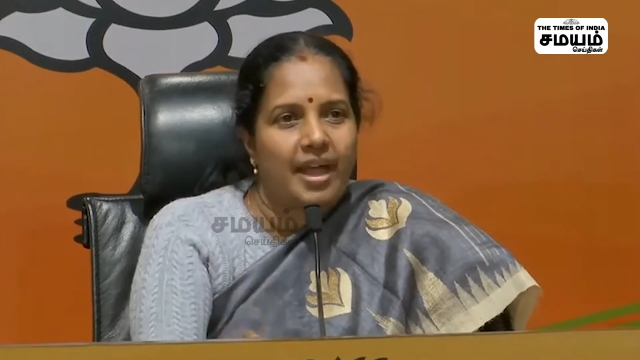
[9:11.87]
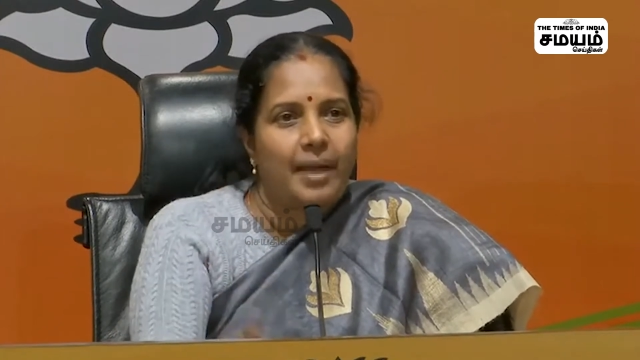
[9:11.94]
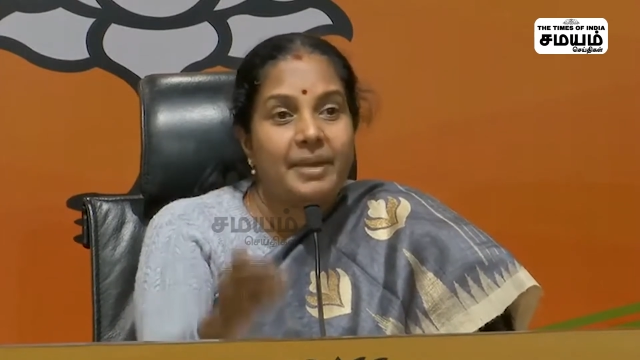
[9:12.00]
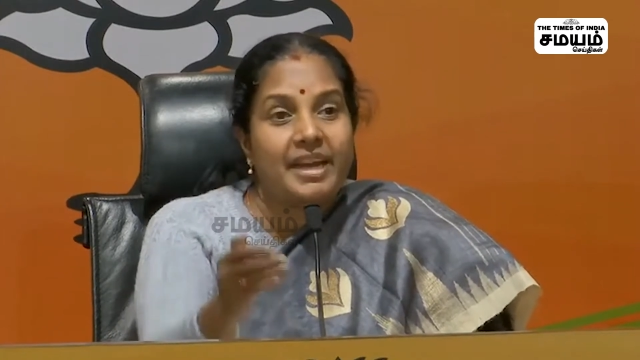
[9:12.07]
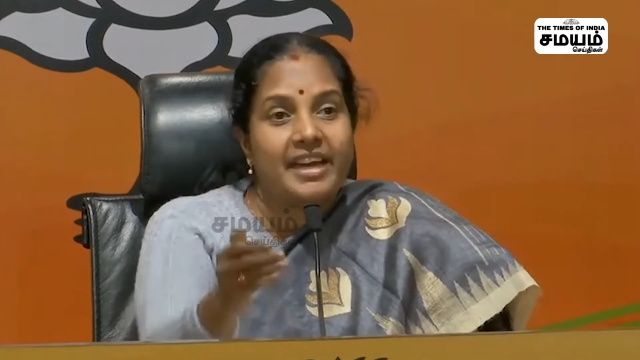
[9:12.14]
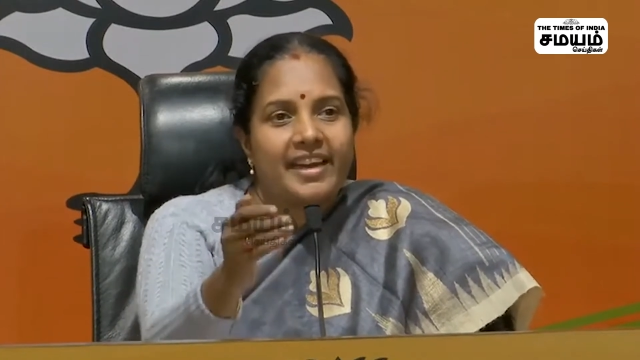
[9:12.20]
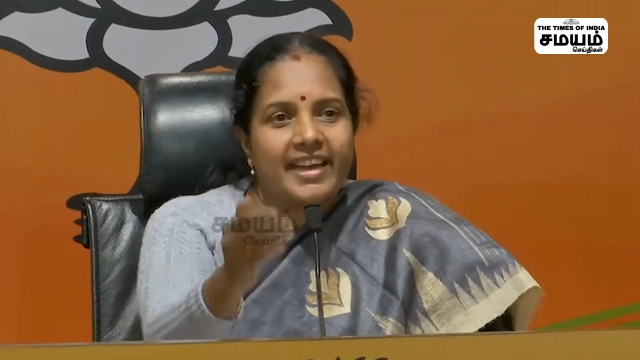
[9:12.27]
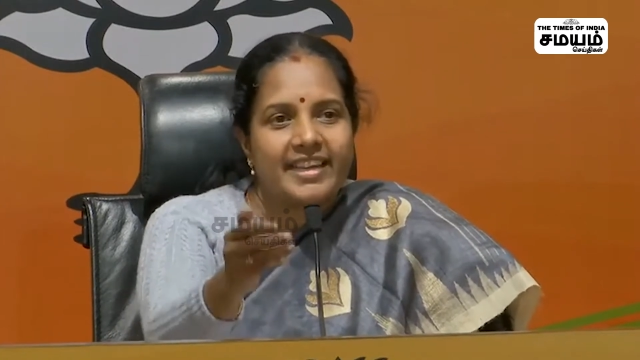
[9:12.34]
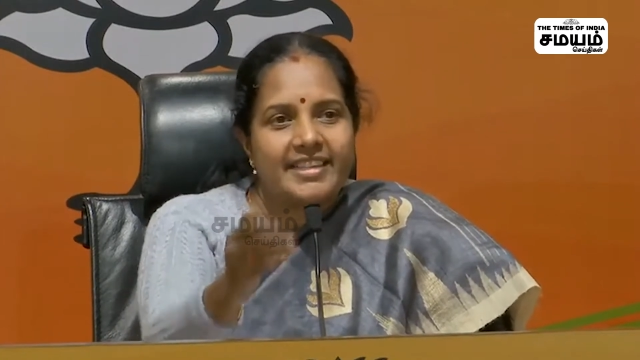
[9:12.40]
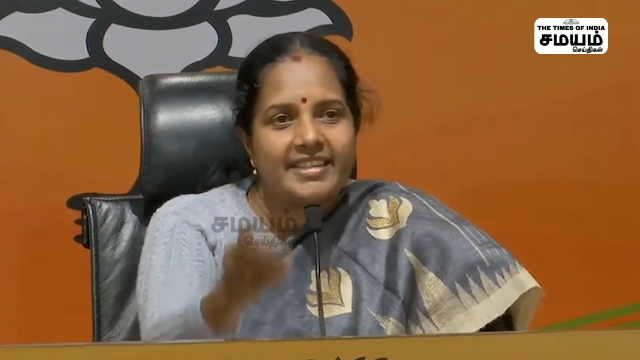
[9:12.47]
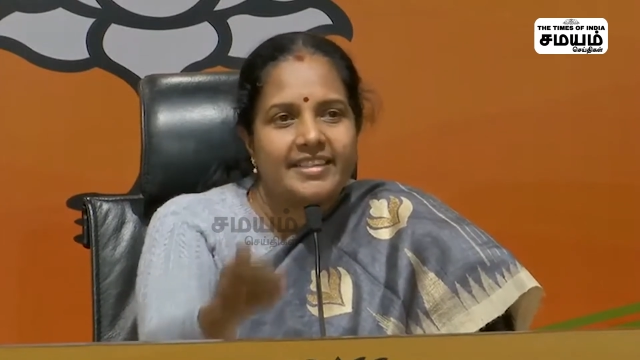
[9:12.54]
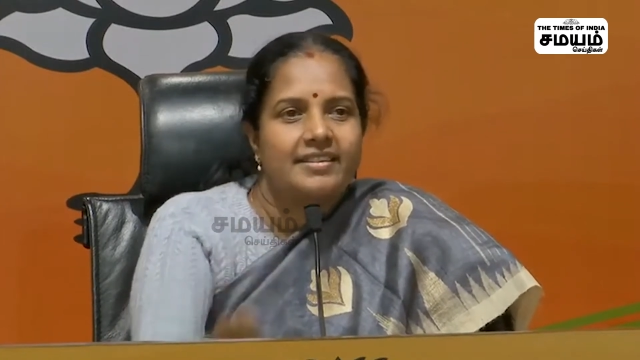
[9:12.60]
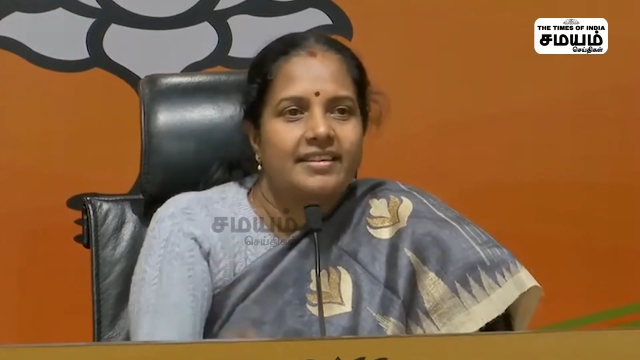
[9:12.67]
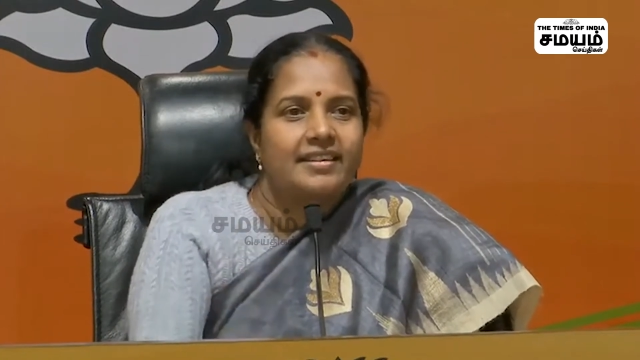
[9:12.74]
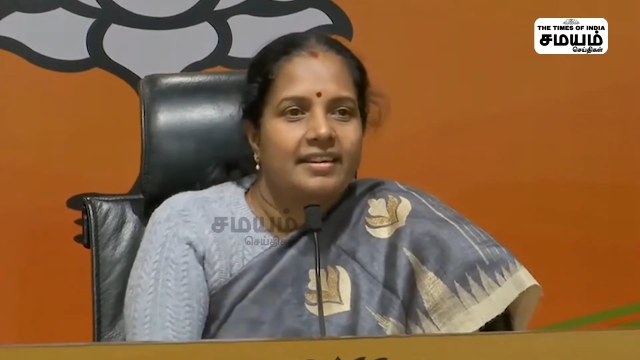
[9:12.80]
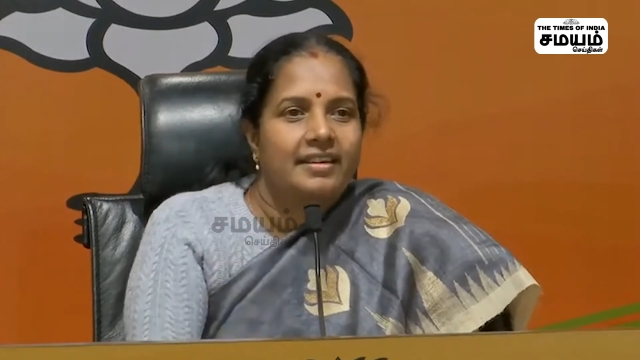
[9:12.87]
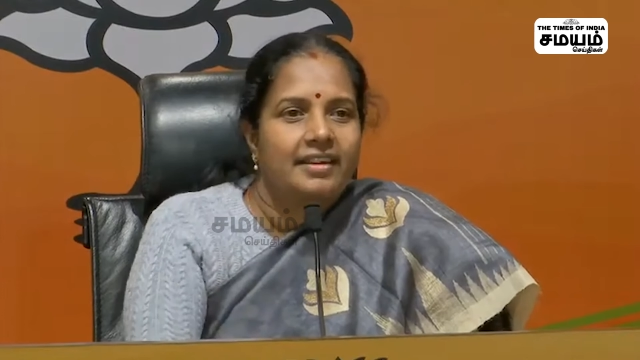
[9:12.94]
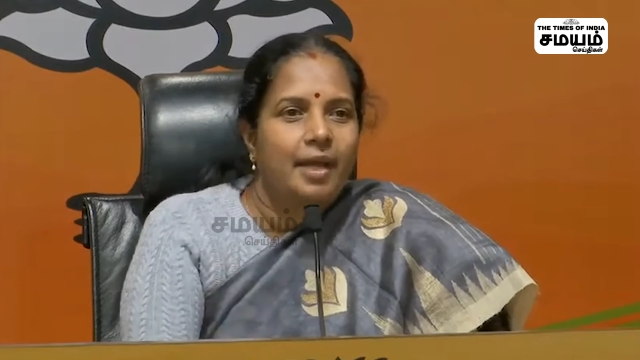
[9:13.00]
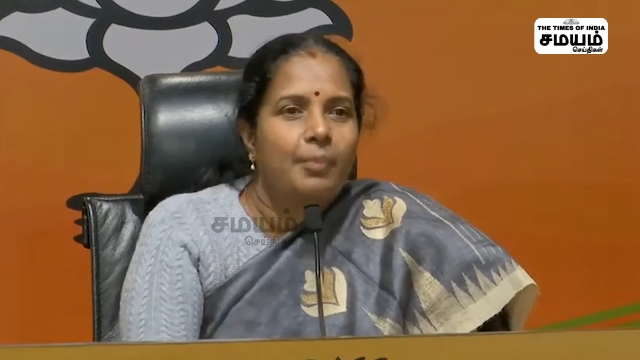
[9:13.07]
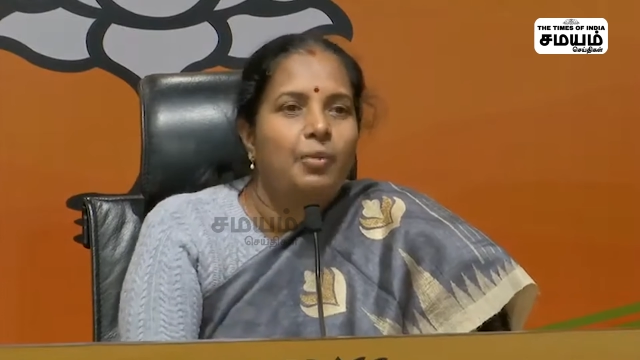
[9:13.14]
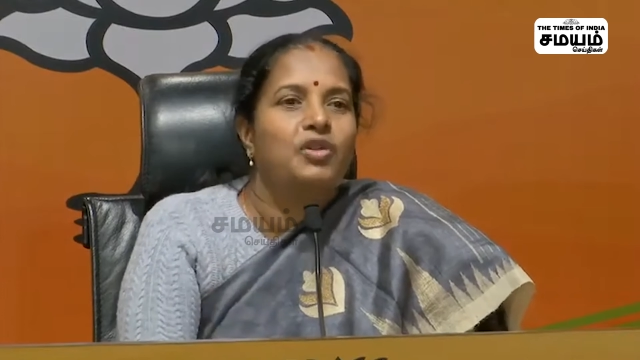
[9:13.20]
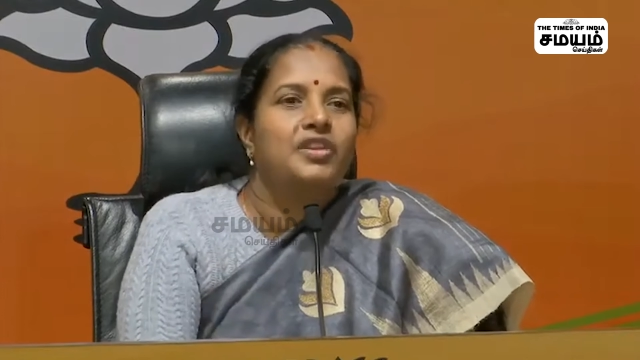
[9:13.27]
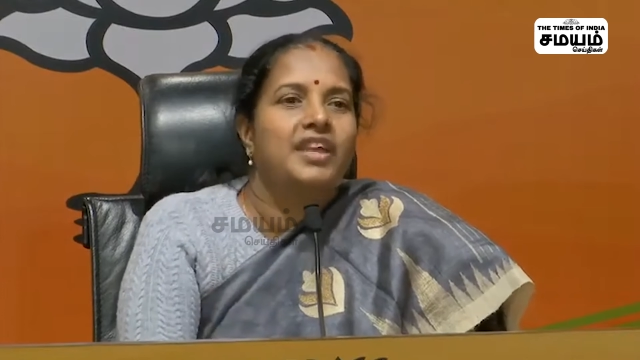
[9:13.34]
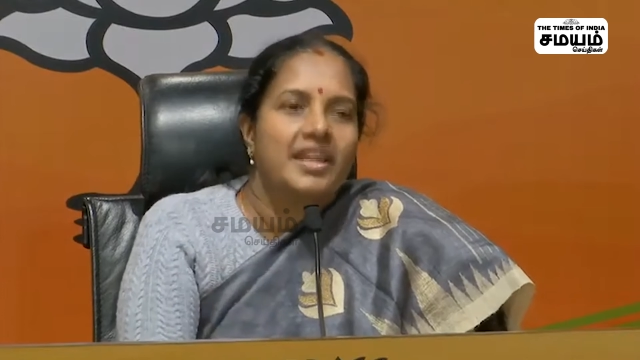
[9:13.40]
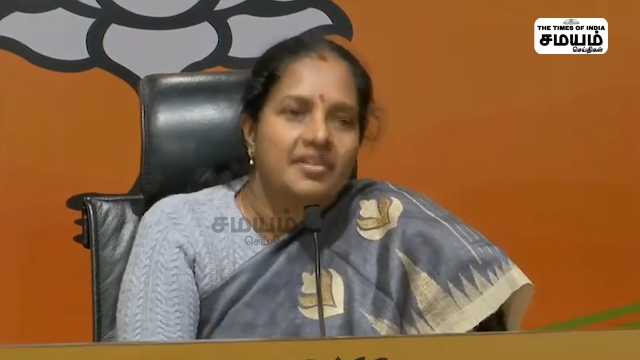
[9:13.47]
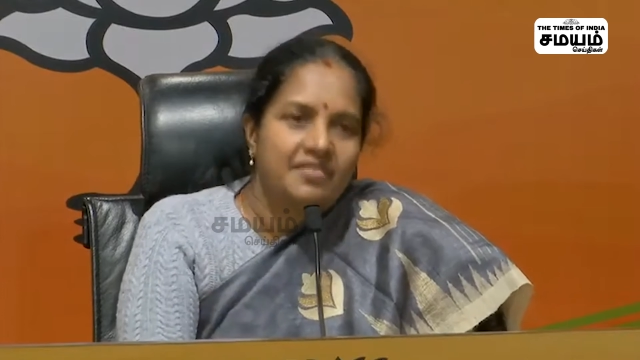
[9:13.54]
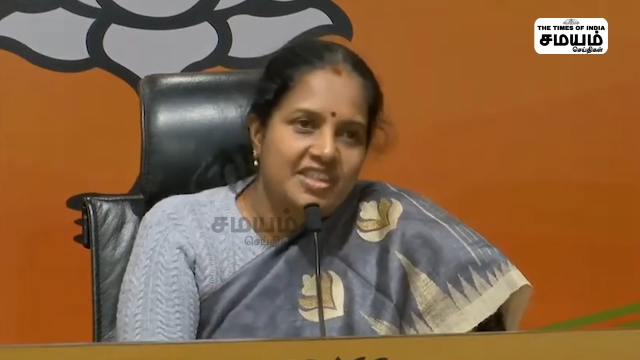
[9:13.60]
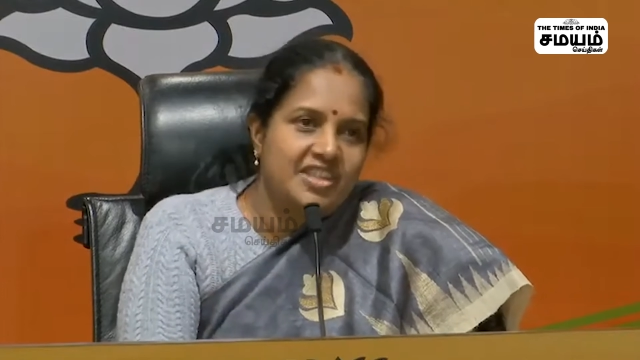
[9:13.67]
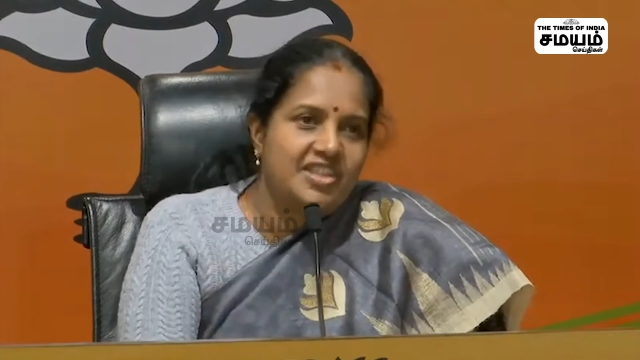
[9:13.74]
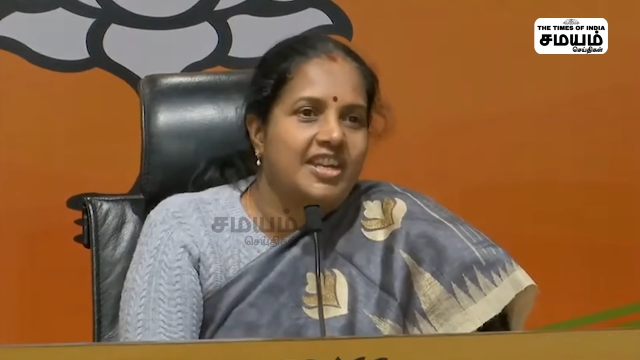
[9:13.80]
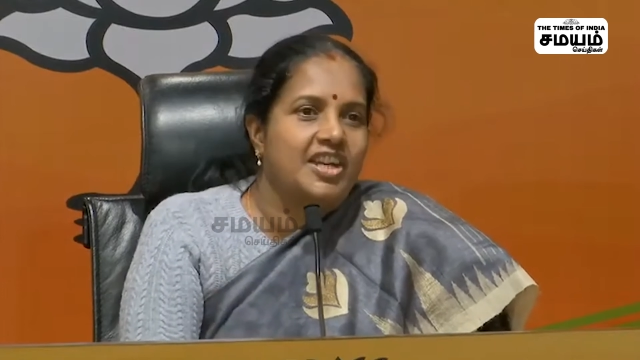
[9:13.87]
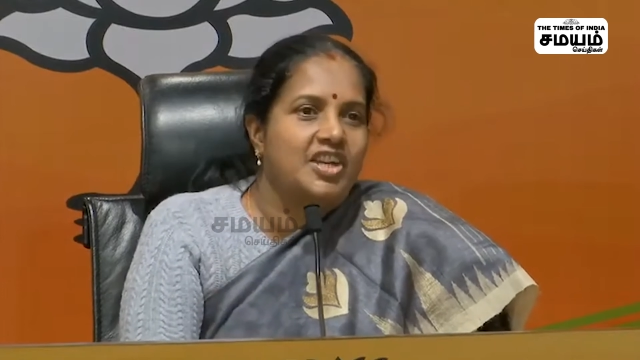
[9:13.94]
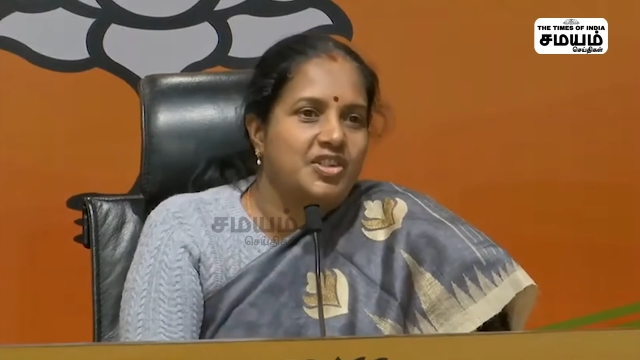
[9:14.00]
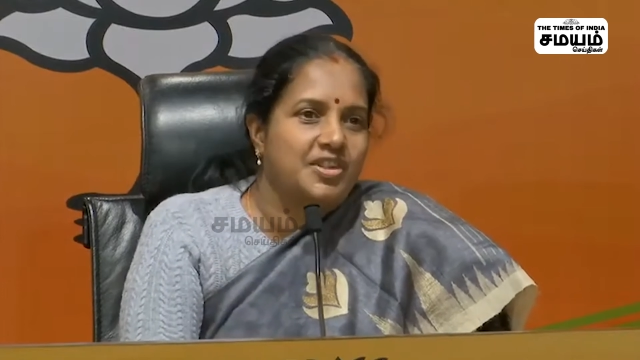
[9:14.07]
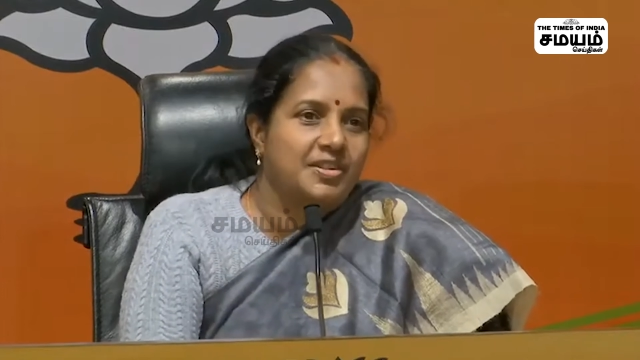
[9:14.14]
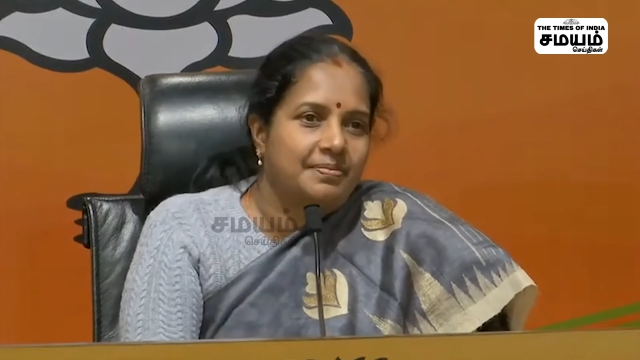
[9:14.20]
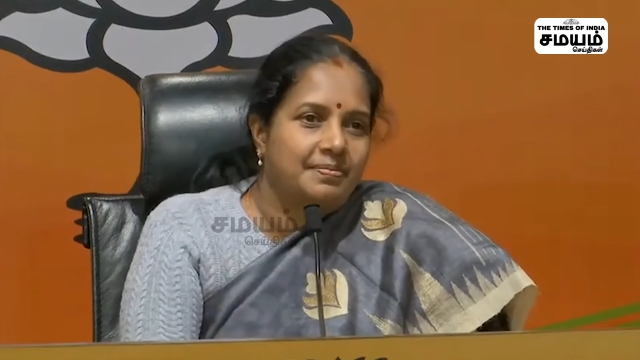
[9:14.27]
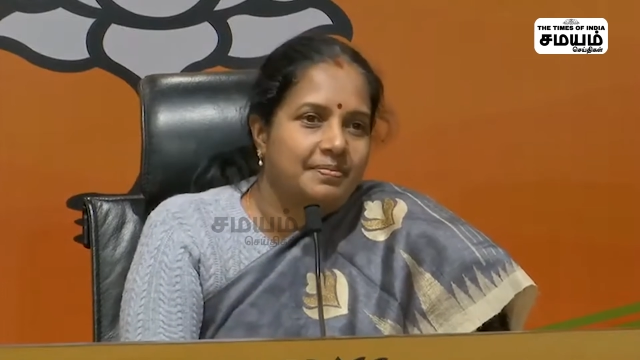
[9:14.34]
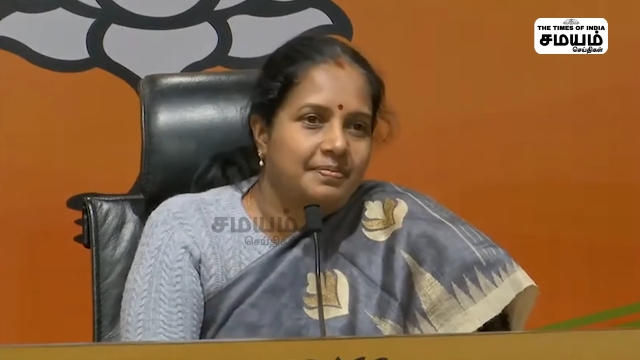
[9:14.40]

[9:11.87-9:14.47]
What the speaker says: have been raised about the investigation.